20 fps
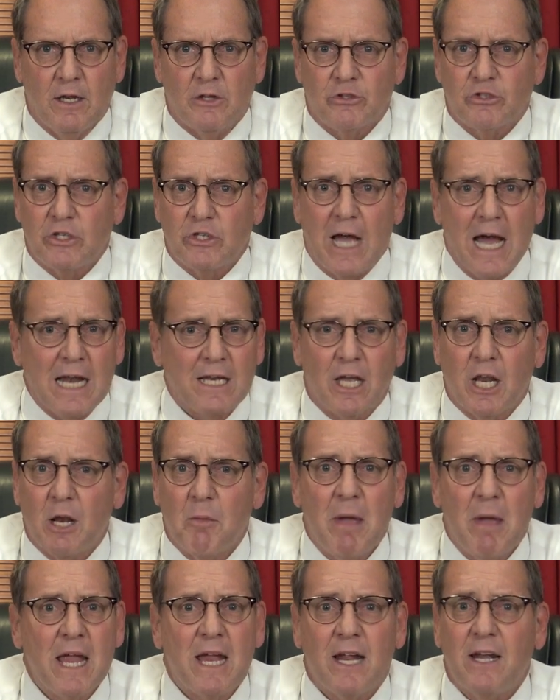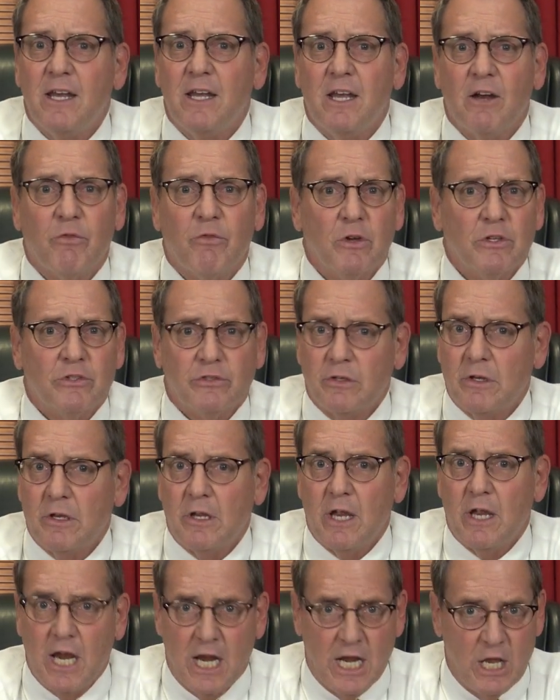It's not going to make any difference
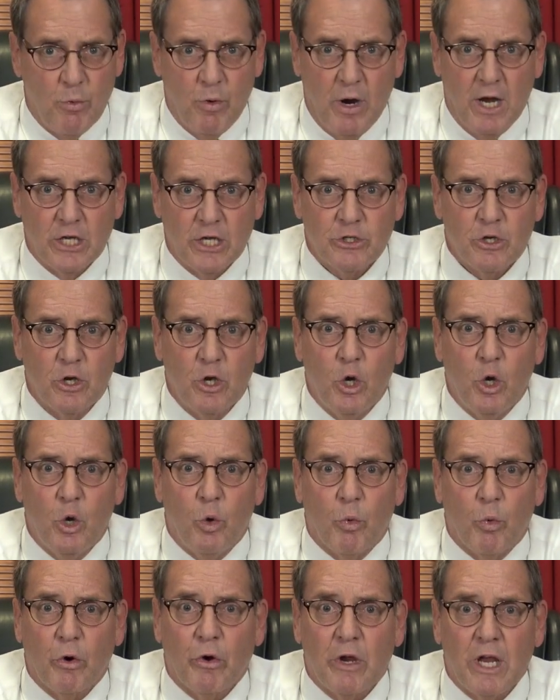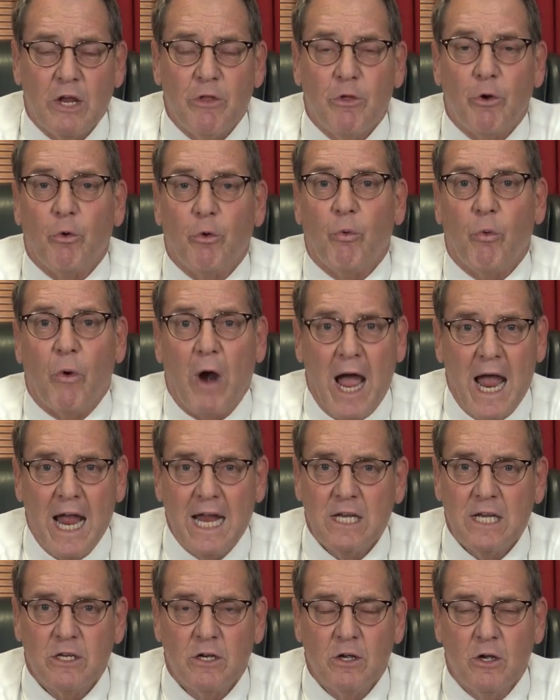anyways. We're either
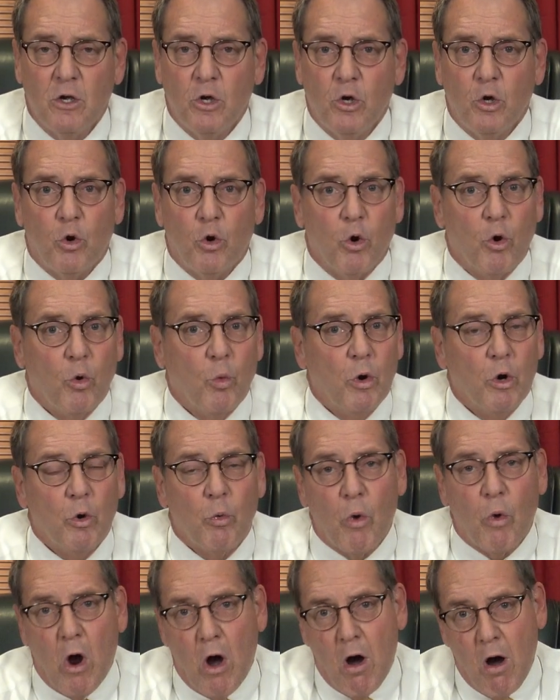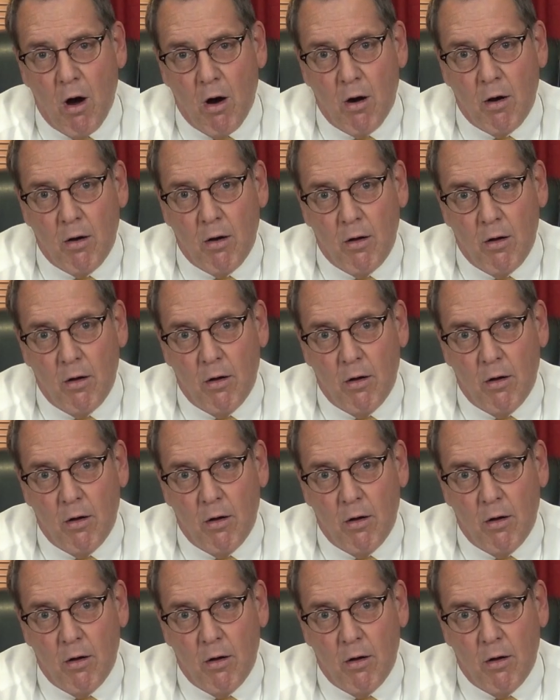right or we're wrong.